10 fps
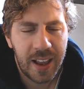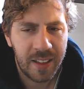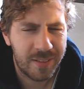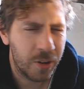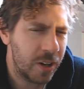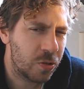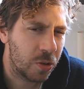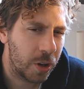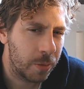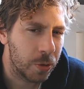It's not
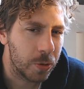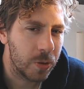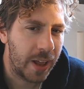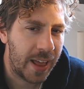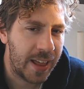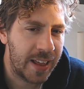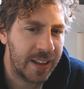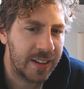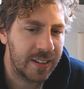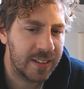enjoyable,
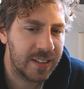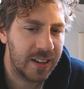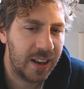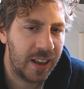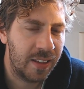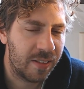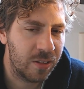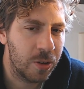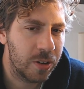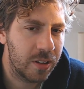and it's
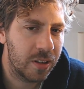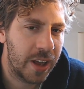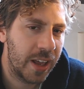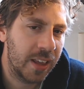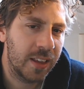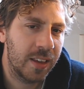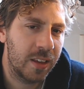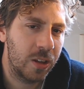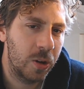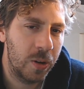not
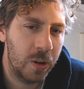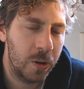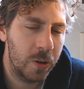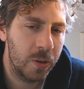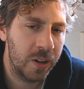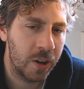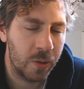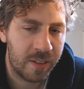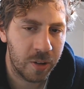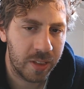like you
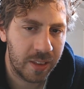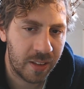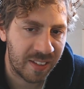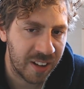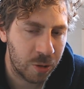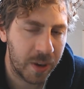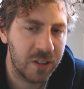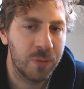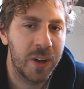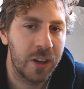know, it's not the
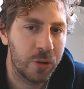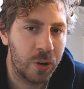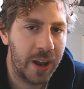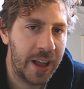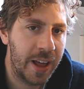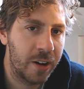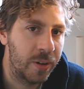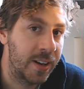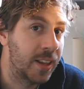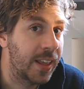situation where you try
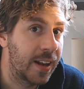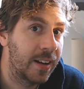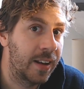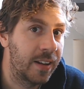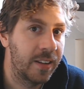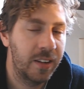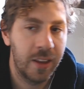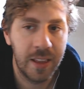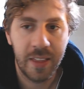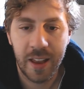harder and you get it and
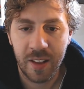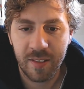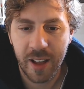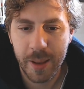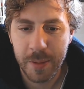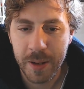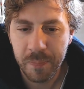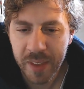you get that excitement.